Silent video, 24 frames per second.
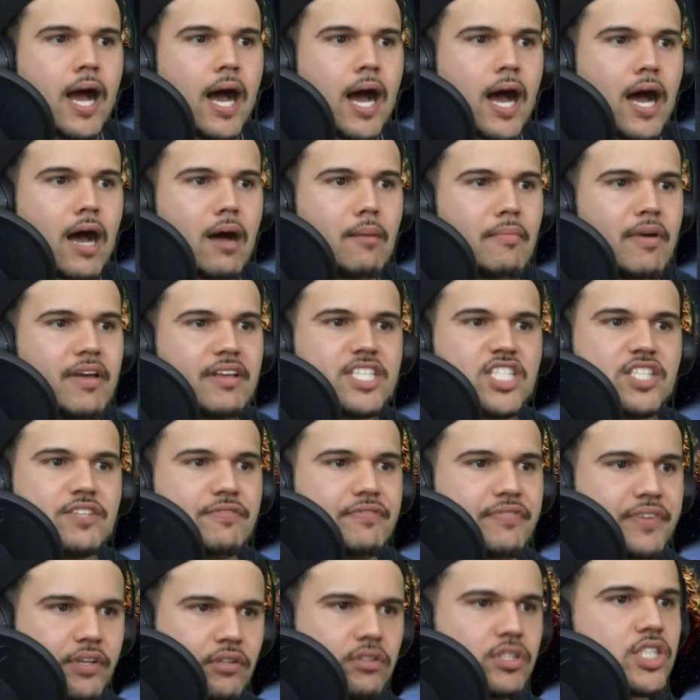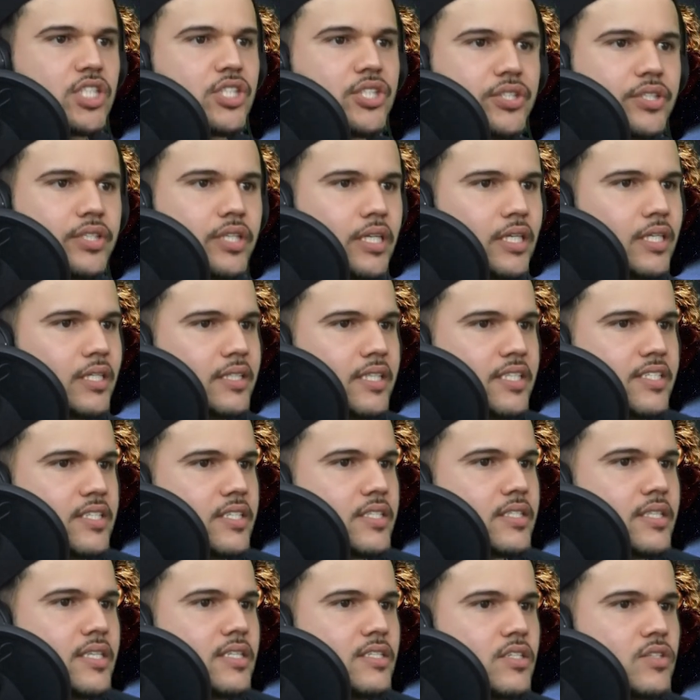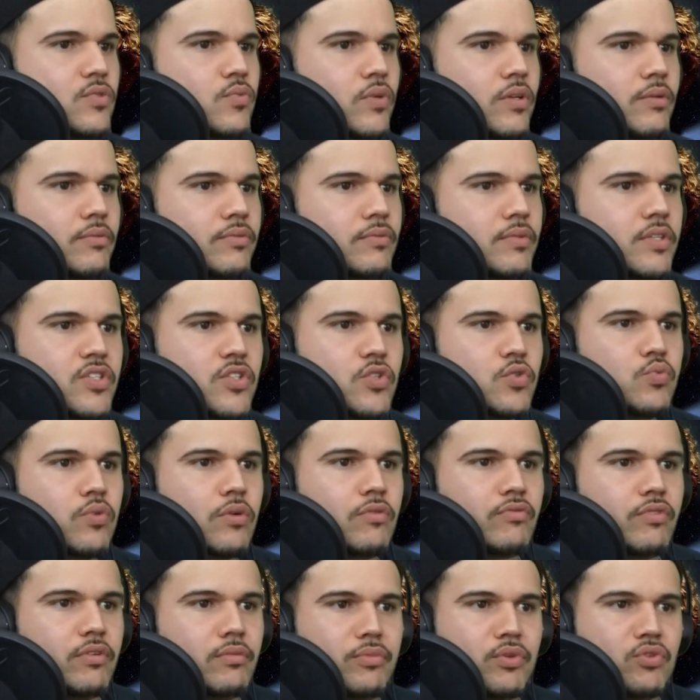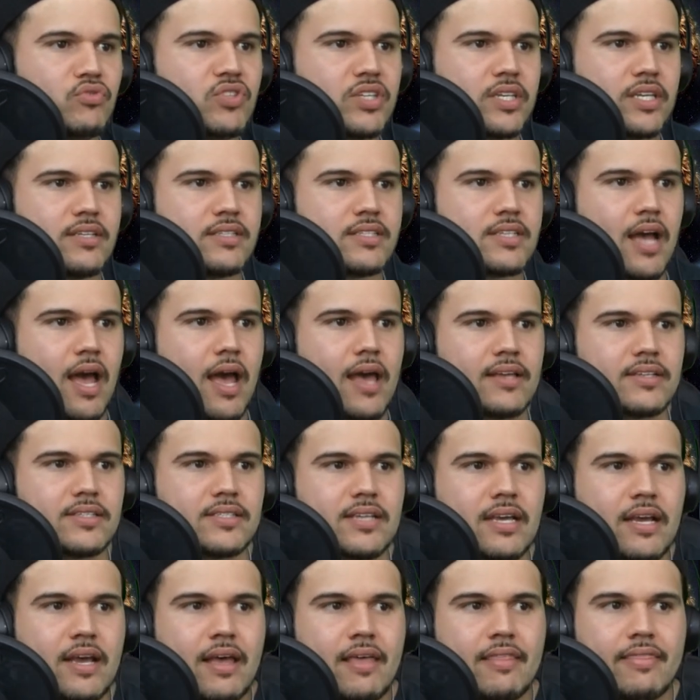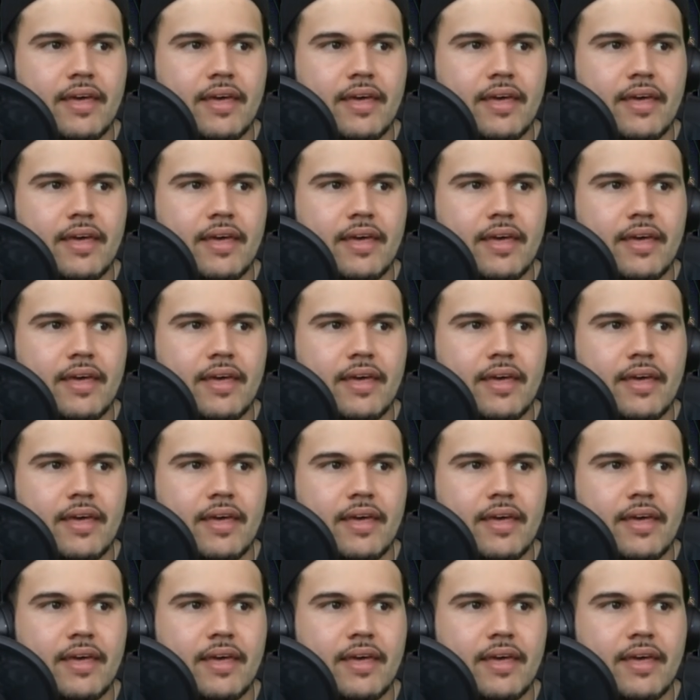It's feel good. This is what real music is, guys.